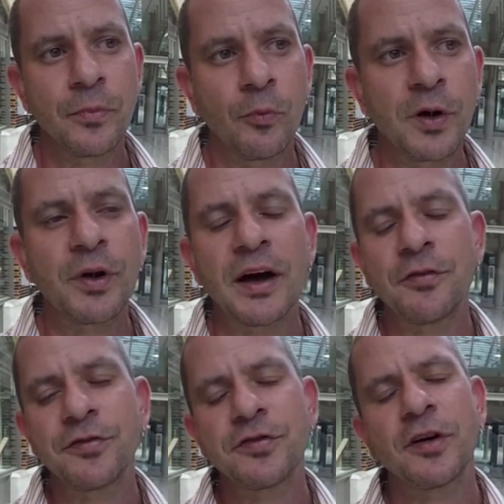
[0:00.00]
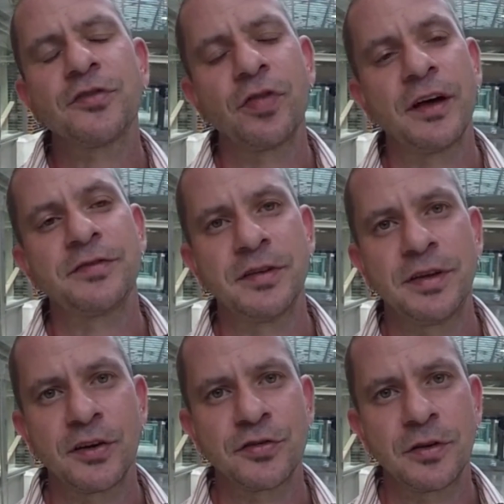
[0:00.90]
we would have such less
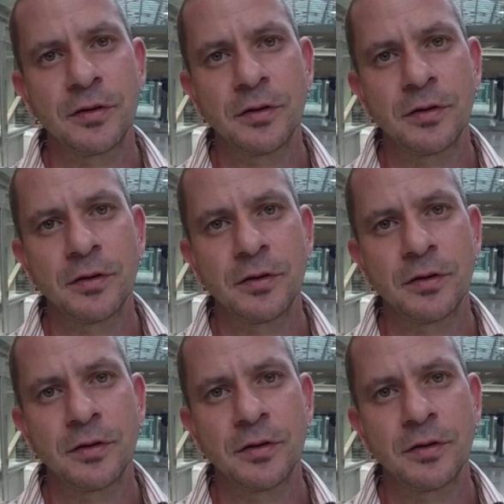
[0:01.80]
addiction.